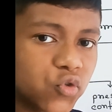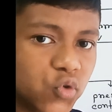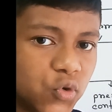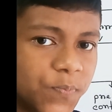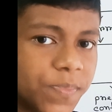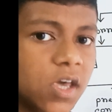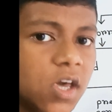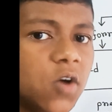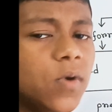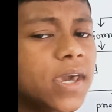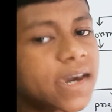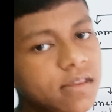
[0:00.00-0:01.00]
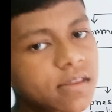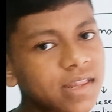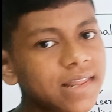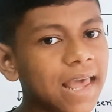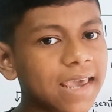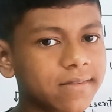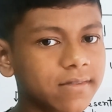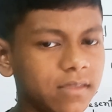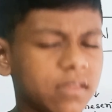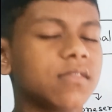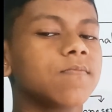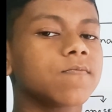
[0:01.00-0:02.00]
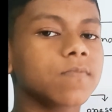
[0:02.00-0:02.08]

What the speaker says: do? We can say like this.